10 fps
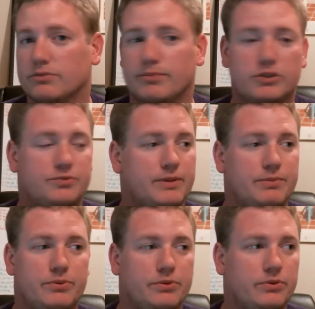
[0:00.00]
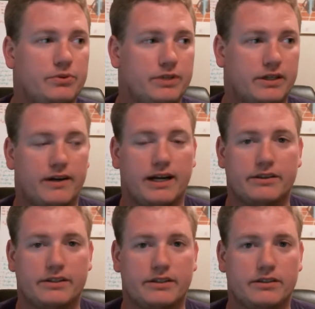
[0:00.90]
Most people that are out
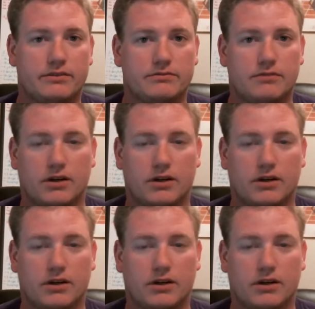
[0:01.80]
there